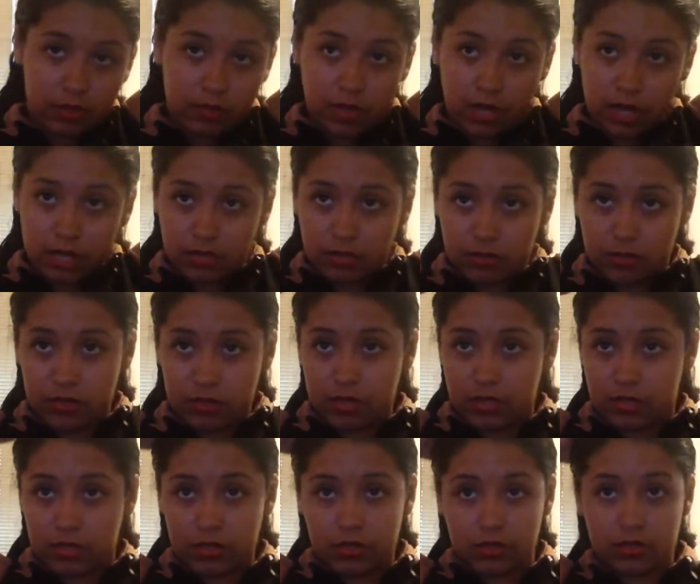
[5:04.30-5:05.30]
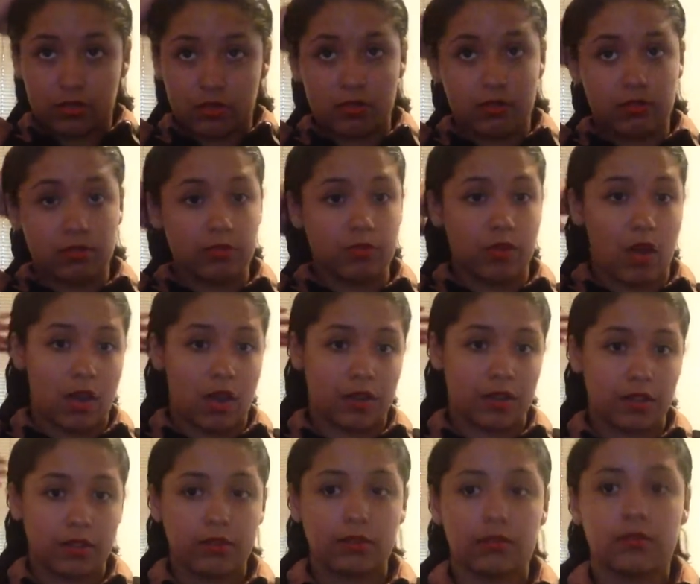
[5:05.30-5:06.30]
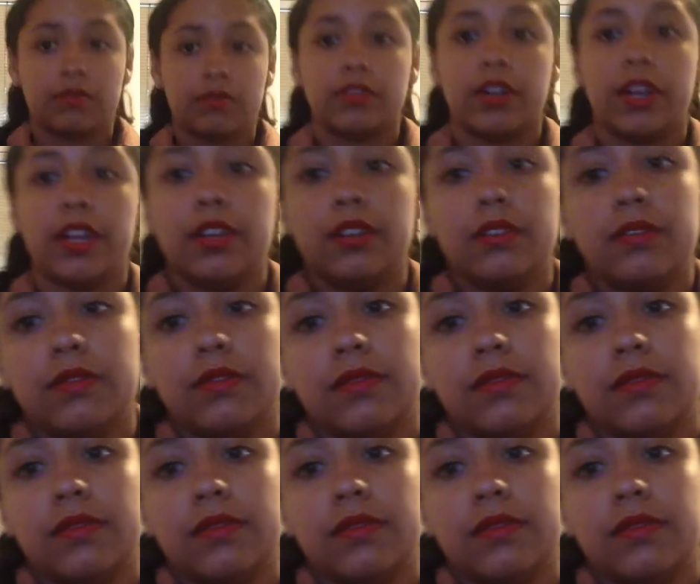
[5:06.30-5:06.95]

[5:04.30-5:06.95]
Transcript: what I do is use water, right?